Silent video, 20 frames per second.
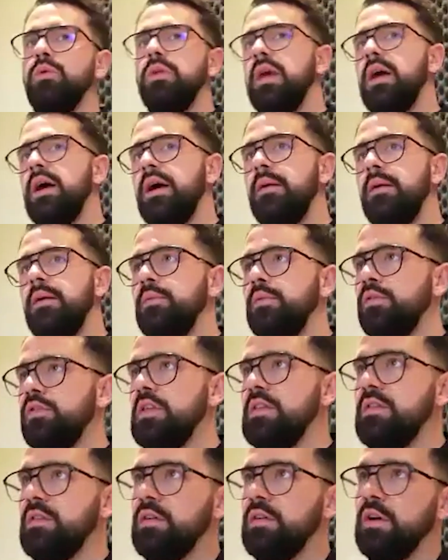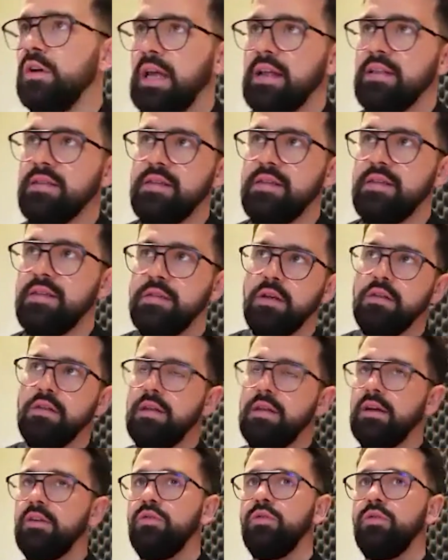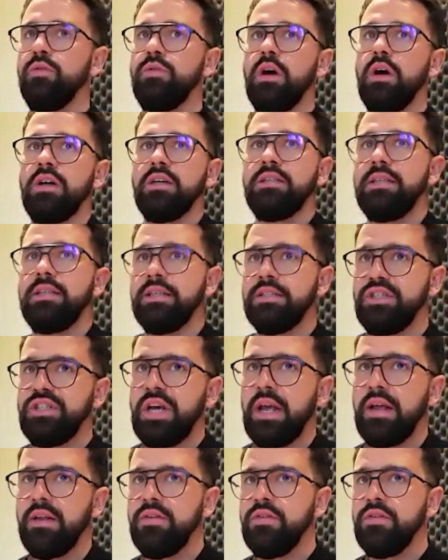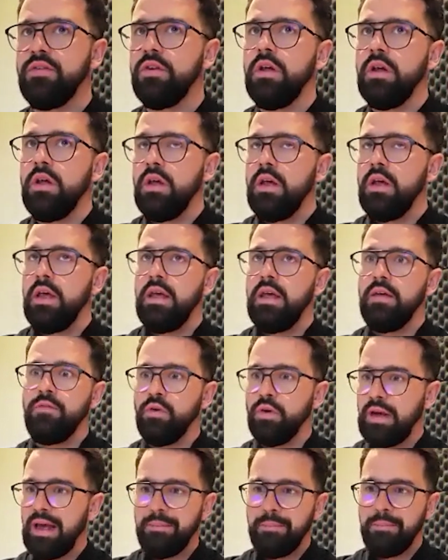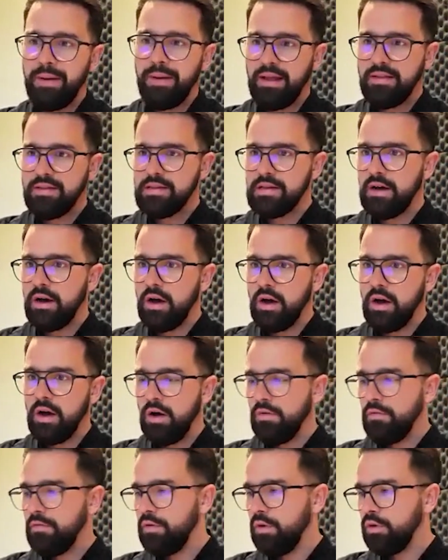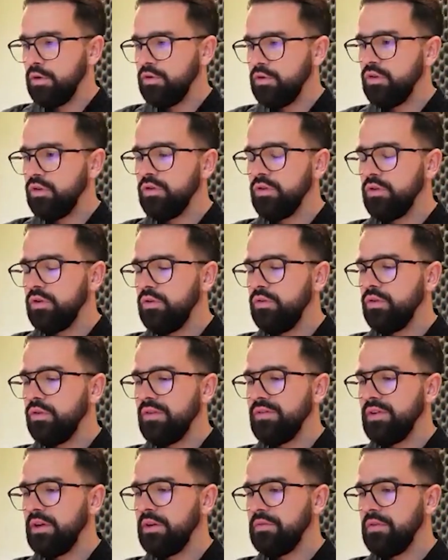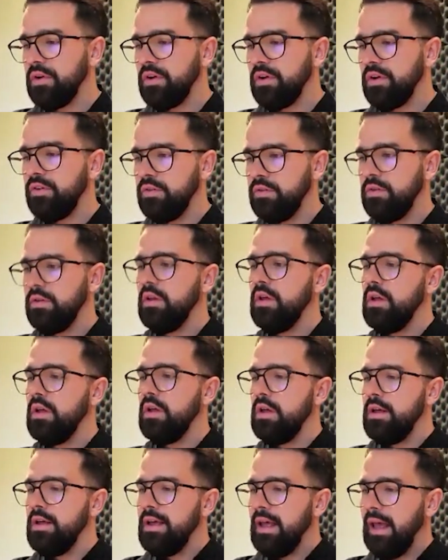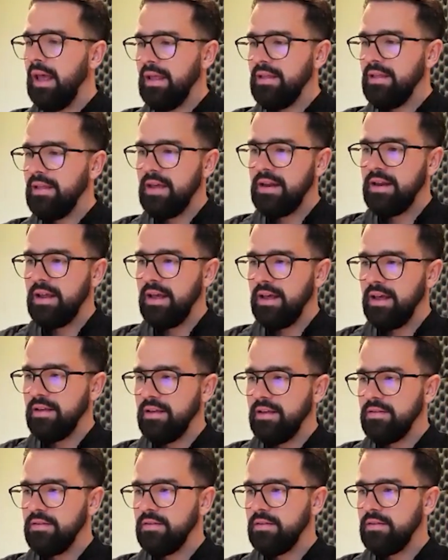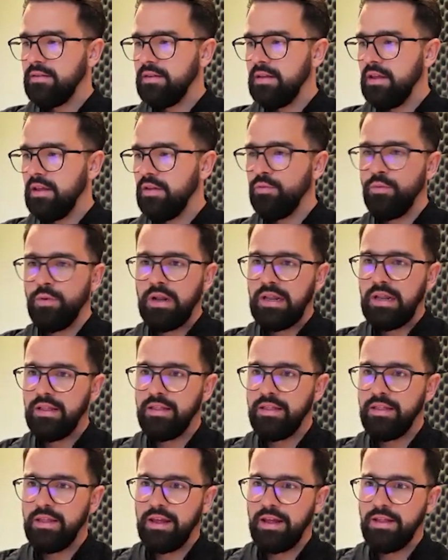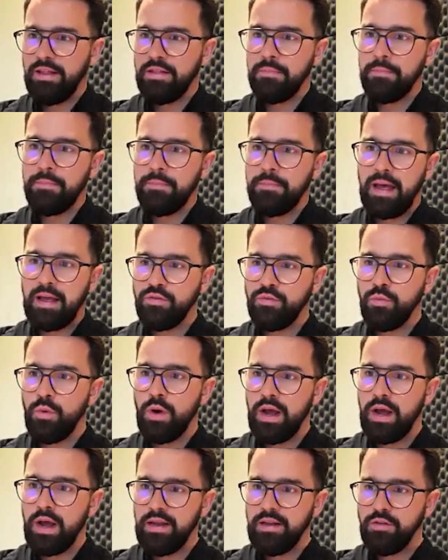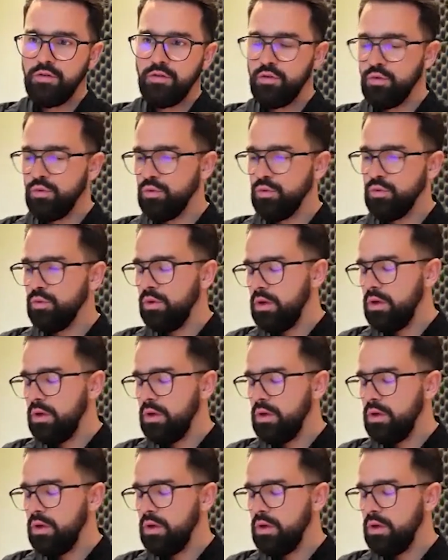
yeah, since contextual targeting has changed, if your campaigns are focused on driving conversions, intent is really the best way to